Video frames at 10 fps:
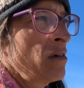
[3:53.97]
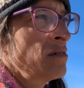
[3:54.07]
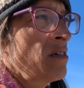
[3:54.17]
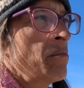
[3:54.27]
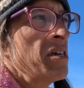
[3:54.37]

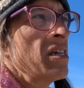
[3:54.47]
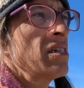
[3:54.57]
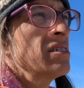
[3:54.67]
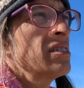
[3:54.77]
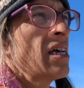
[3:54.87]

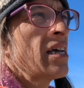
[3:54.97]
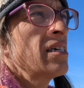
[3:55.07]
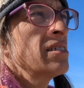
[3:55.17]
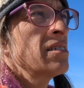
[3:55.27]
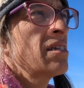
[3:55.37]
Somebody to
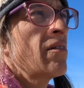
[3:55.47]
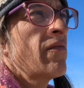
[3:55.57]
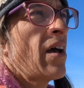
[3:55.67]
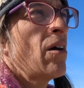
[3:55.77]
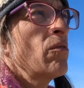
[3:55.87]
say stuff
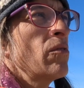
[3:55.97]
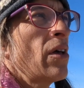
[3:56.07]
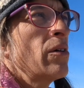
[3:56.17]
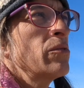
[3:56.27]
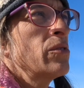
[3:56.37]
out
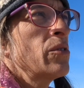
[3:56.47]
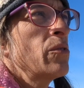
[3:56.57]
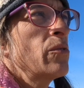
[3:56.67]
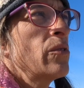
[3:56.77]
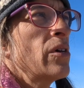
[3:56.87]
loud
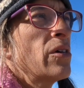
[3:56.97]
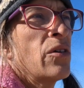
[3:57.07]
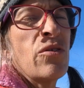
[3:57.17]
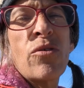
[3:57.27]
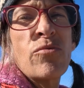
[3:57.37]
to that
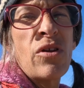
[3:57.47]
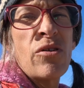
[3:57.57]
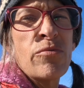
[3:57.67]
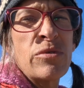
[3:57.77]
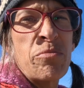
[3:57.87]
you don't
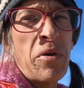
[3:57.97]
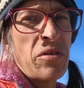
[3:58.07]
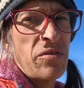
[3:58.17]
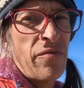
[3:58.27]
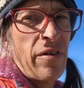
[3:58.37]
need a
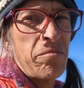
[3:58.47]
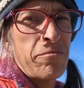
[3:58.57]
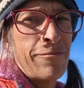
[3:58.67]
response from.